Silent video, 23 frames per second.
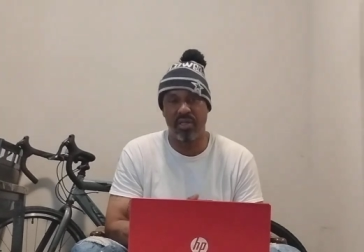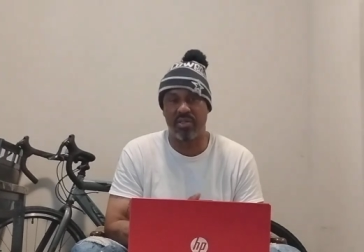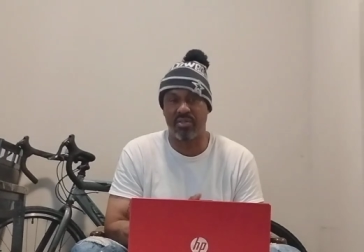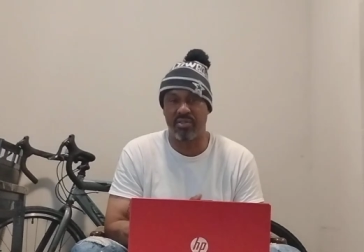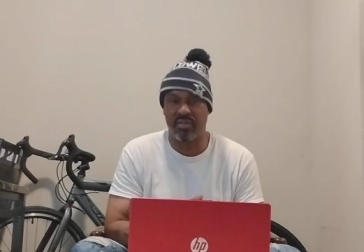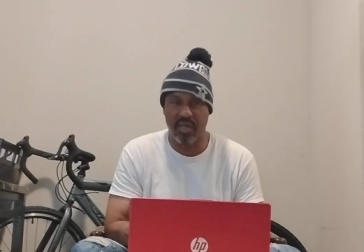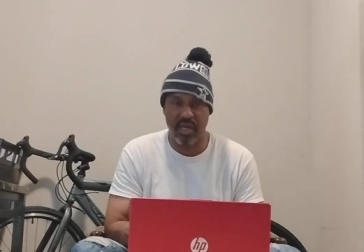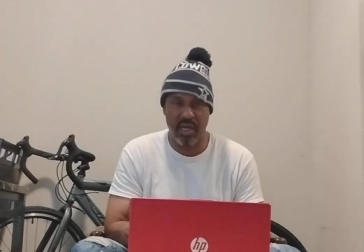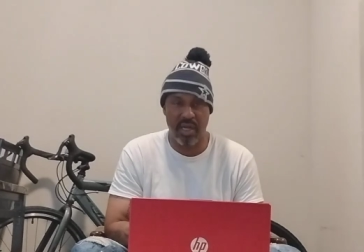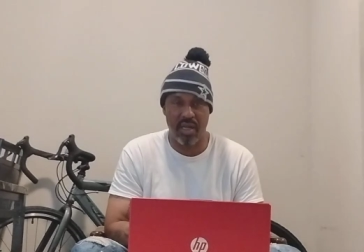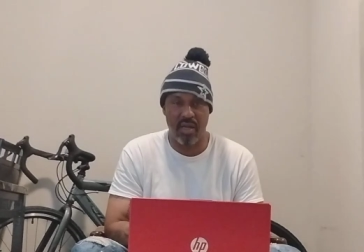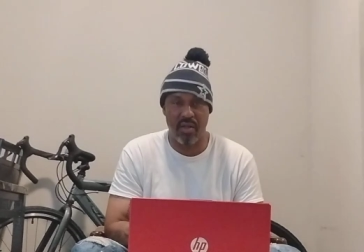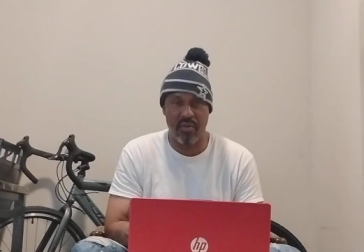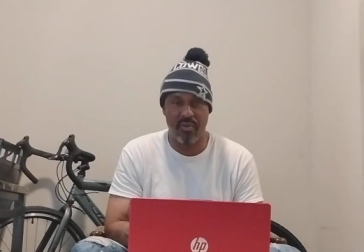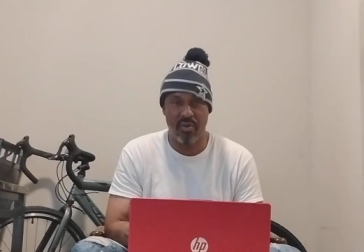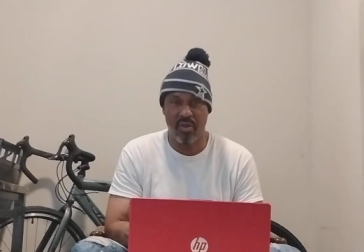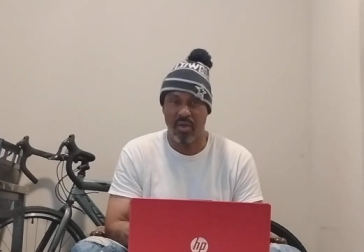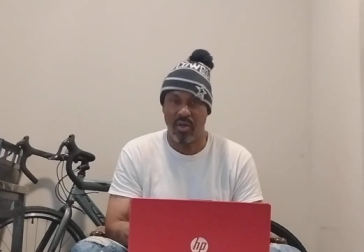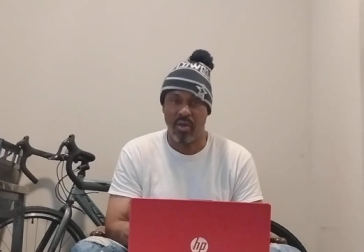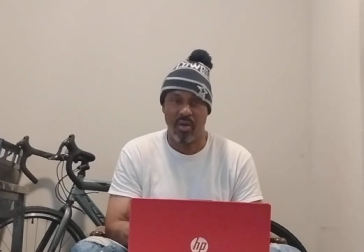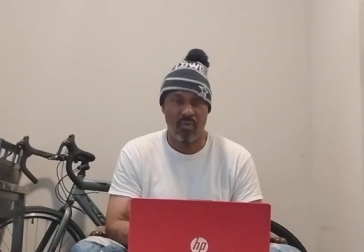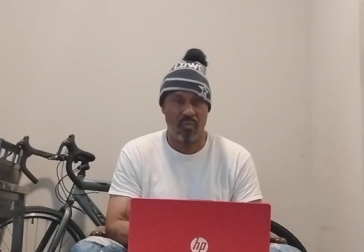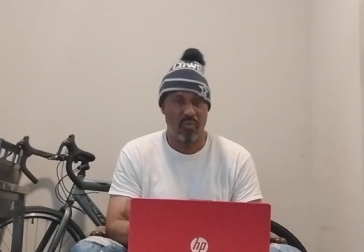is now,
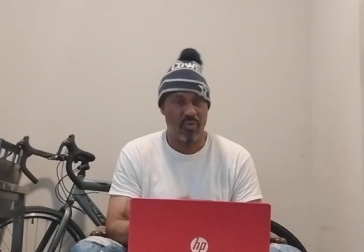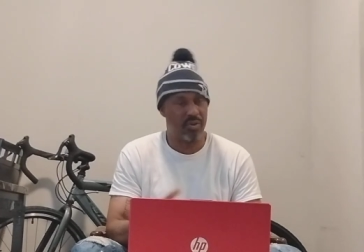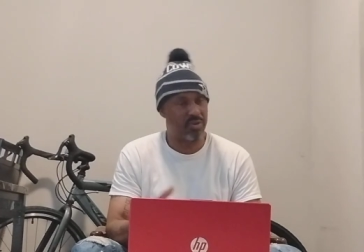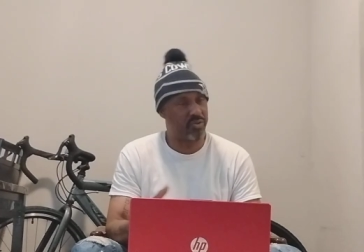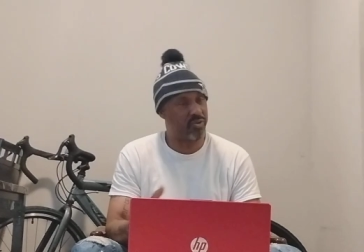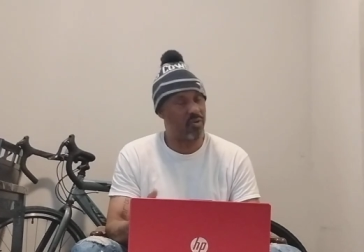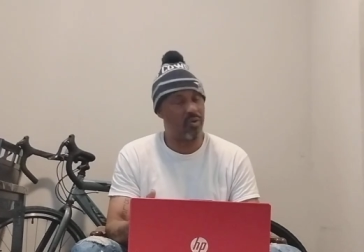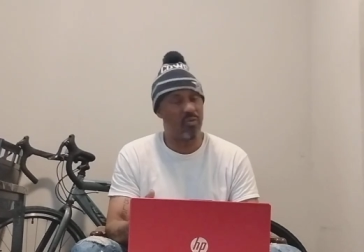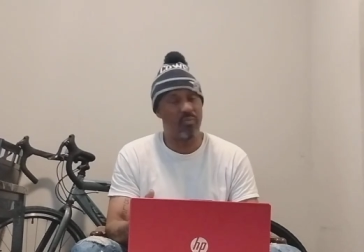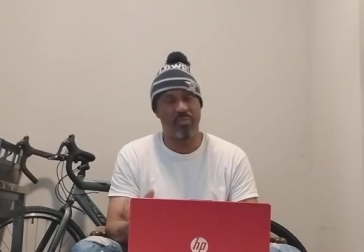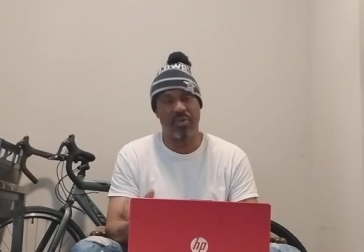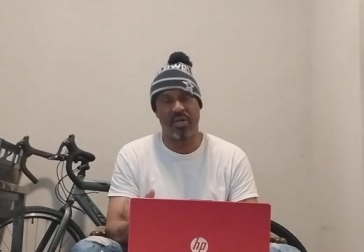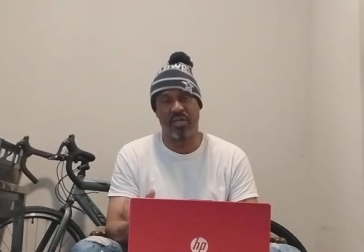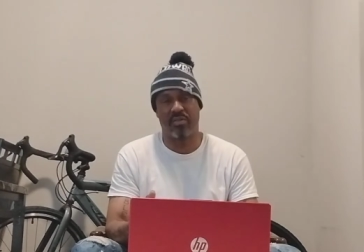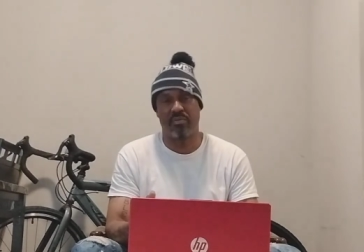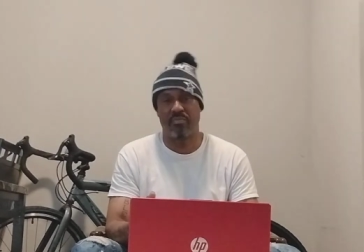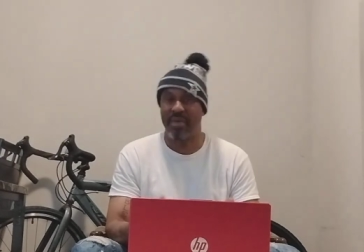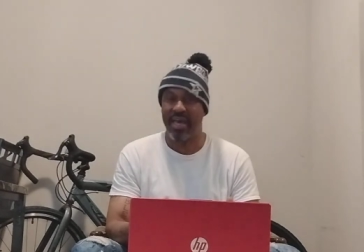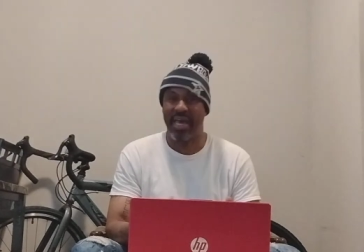with so much